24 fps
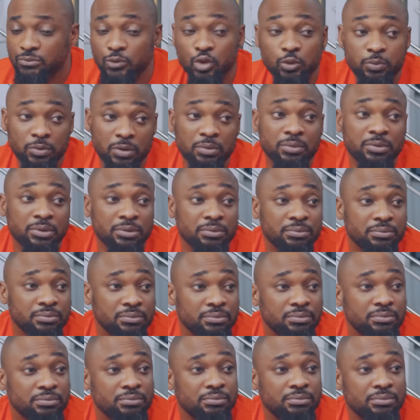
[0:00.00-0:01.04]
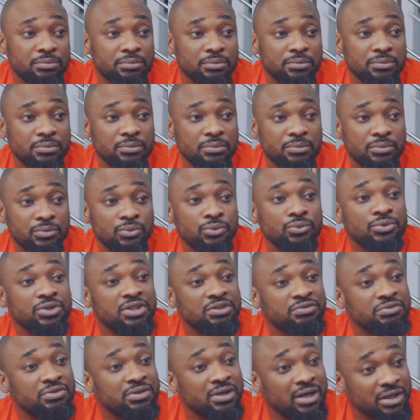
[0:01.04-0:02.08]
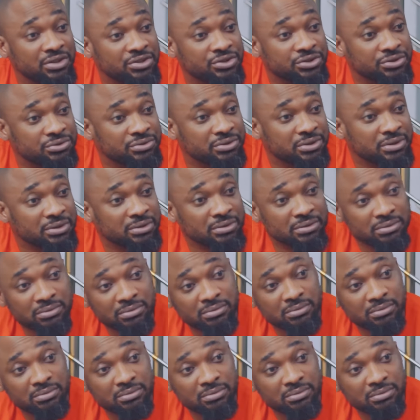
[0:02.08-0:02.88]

No problem. We'll give you grandchildren.